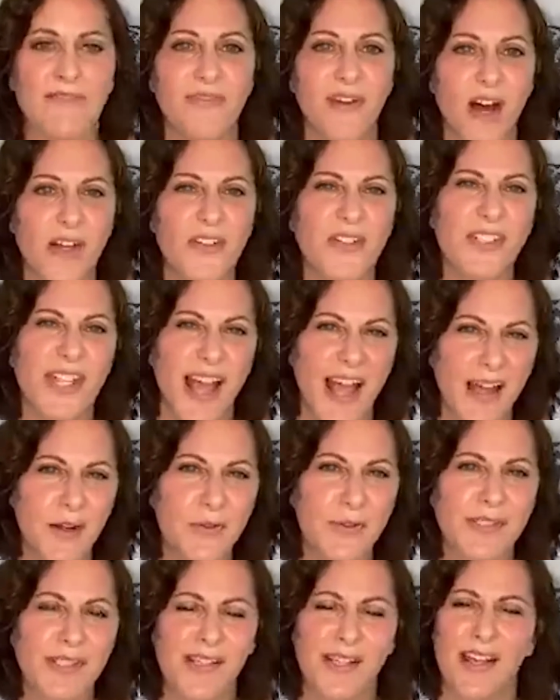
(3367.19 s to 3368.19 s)
my father's
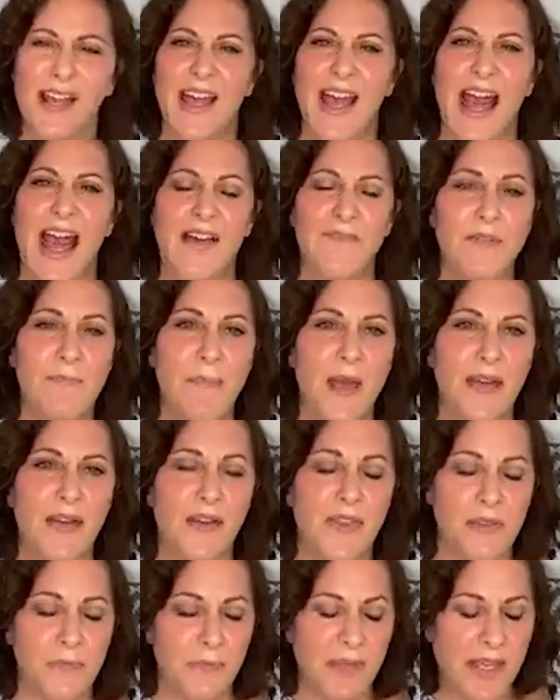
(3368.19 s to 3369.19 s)
house have it
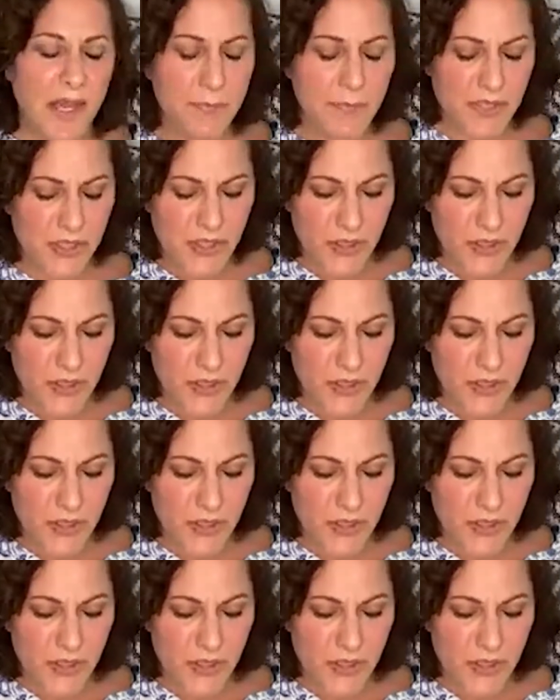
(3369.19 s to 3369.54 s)
better than me.